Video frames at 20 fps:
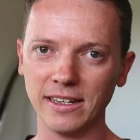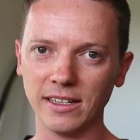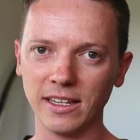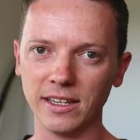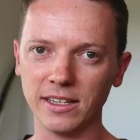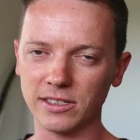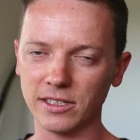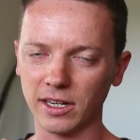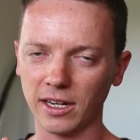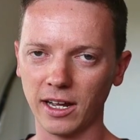
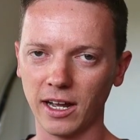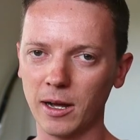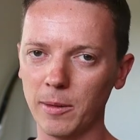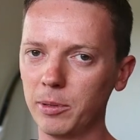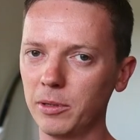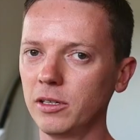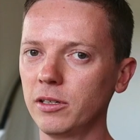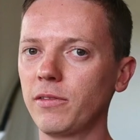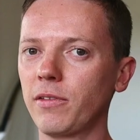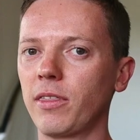There's a
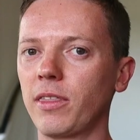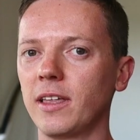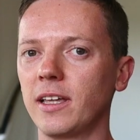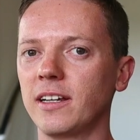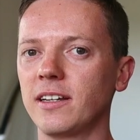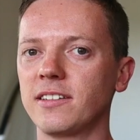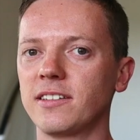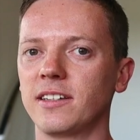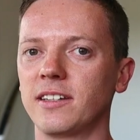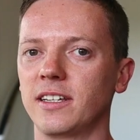couple of
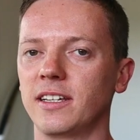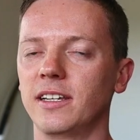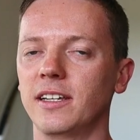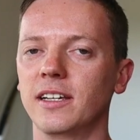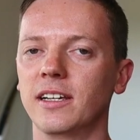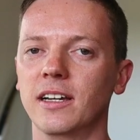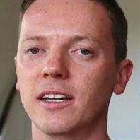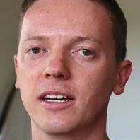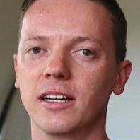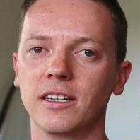things in
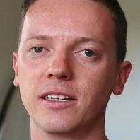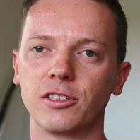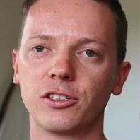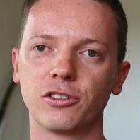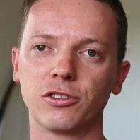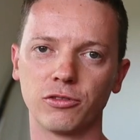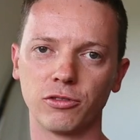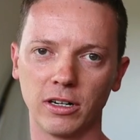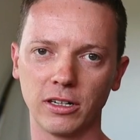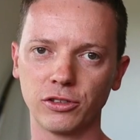here
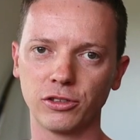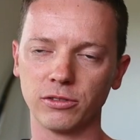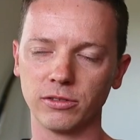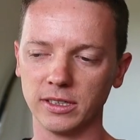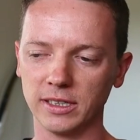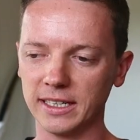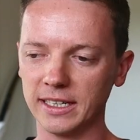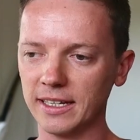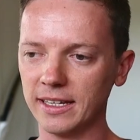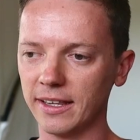
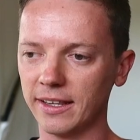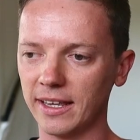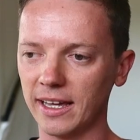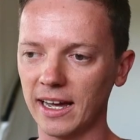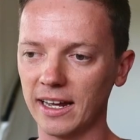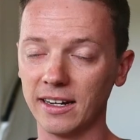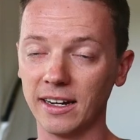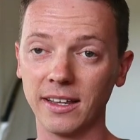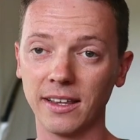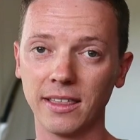structurally
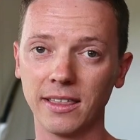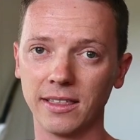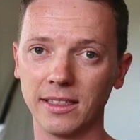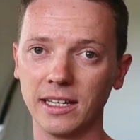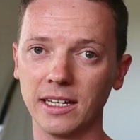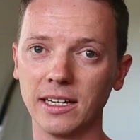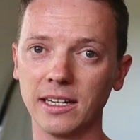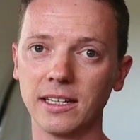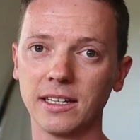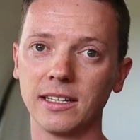that I
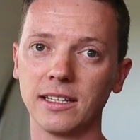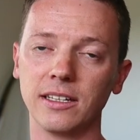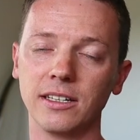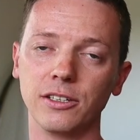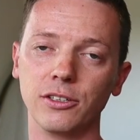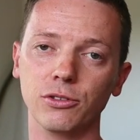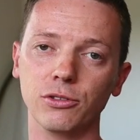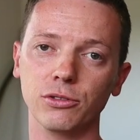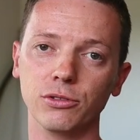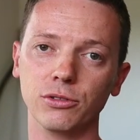think
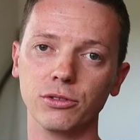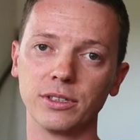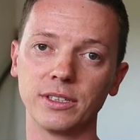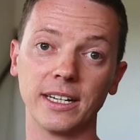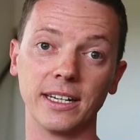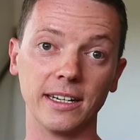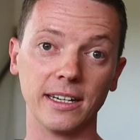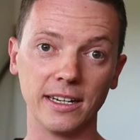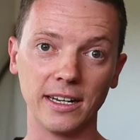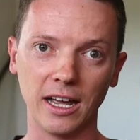you
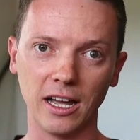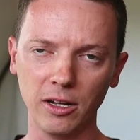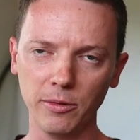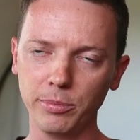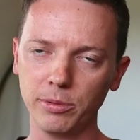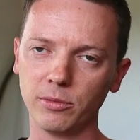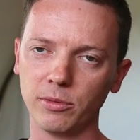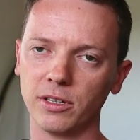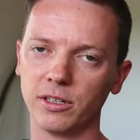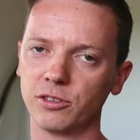can help
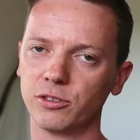with,